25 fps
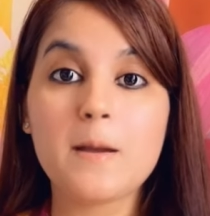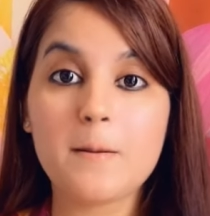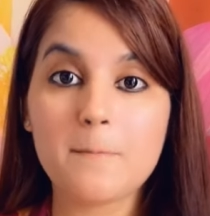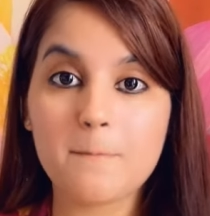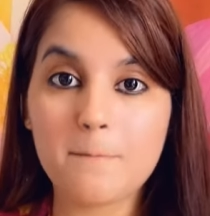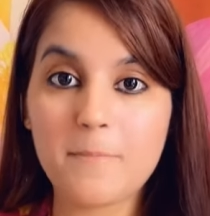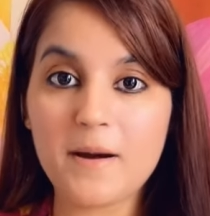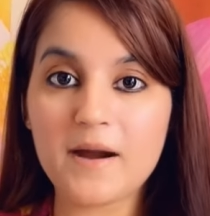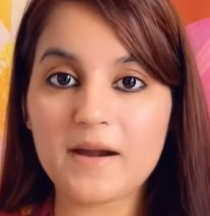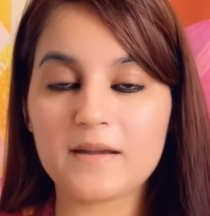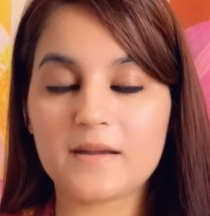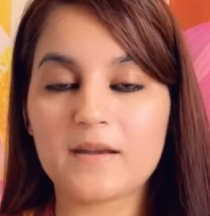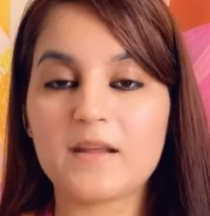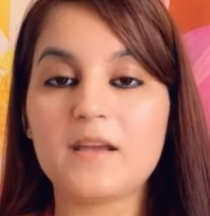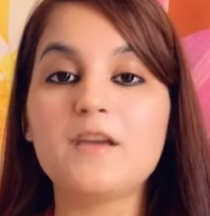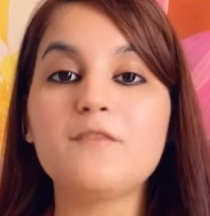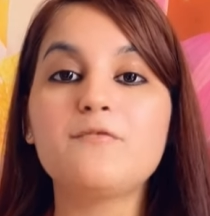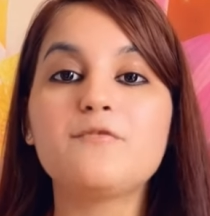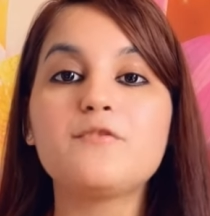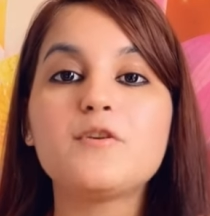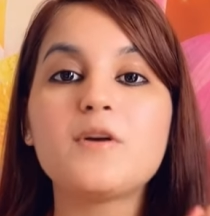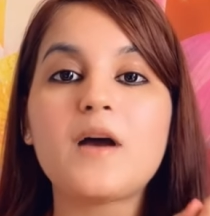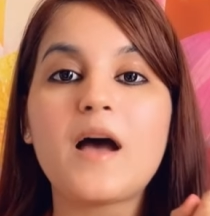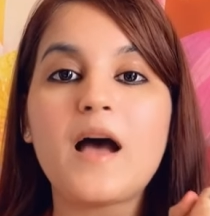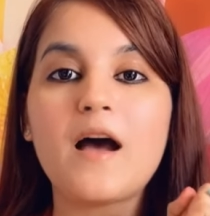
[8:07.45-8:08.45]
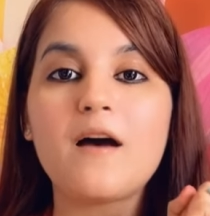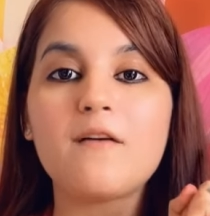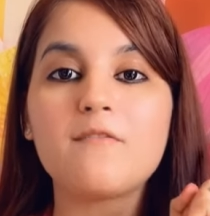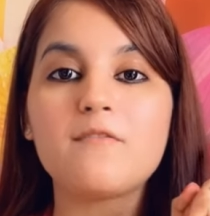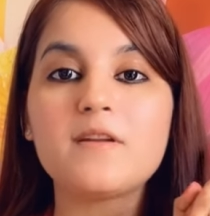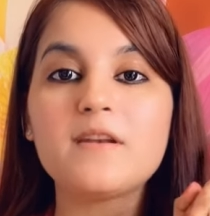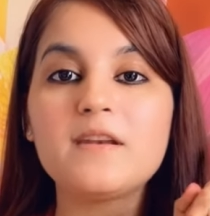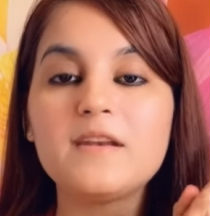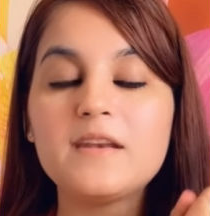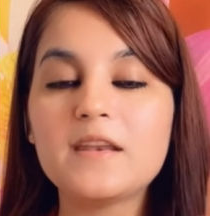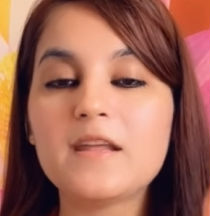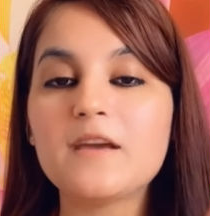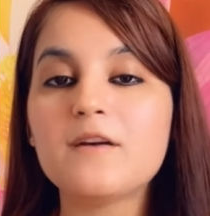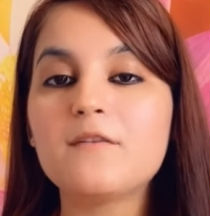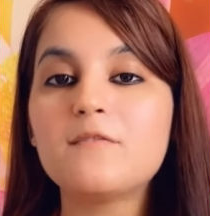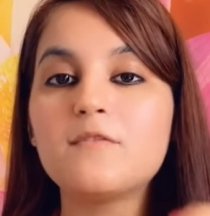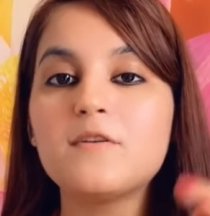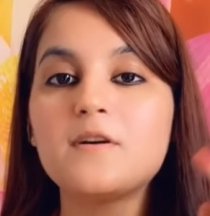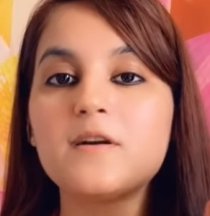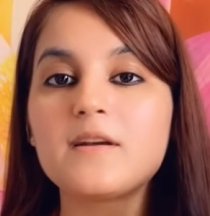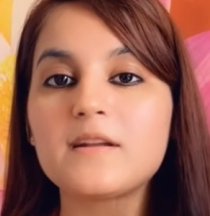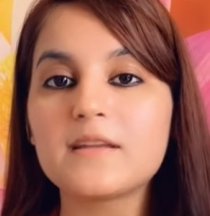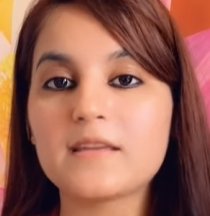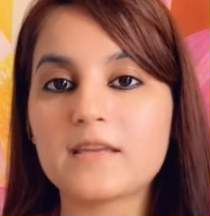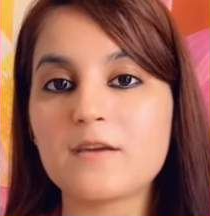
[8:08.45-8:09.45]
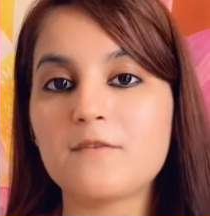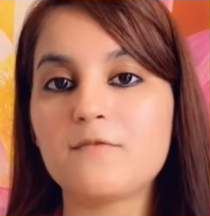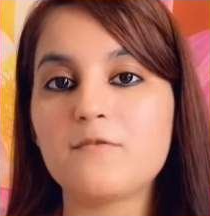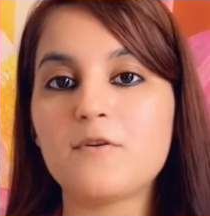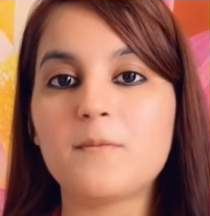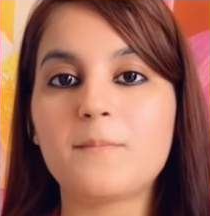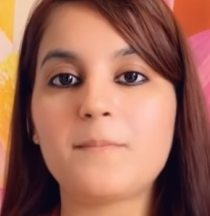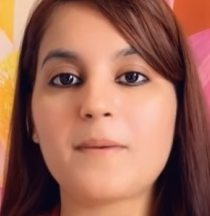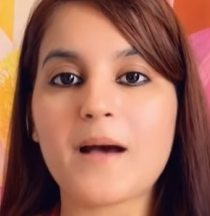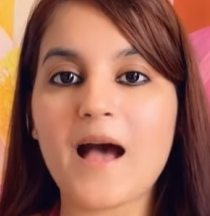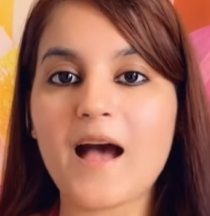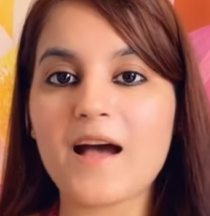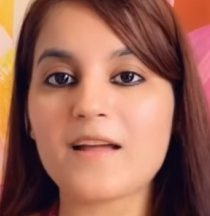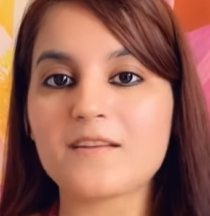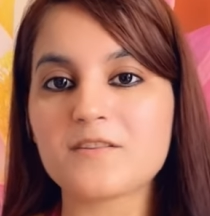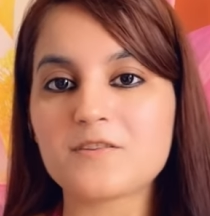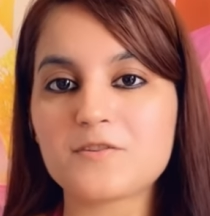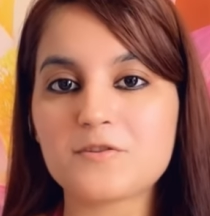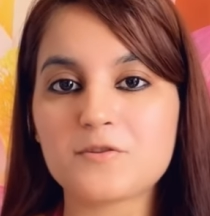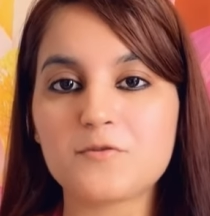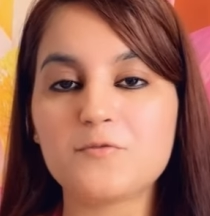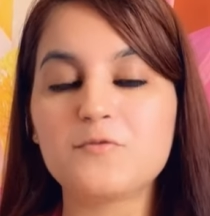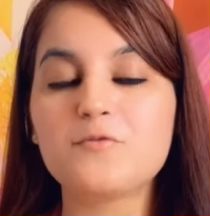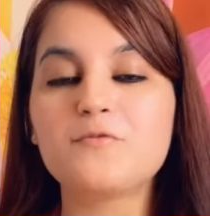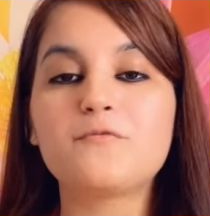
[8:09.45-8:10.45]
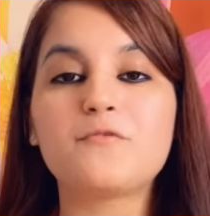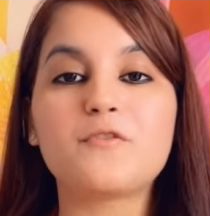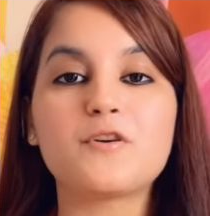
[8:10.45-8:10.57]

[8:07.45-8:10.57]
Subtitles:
But if you have a never give up attitude,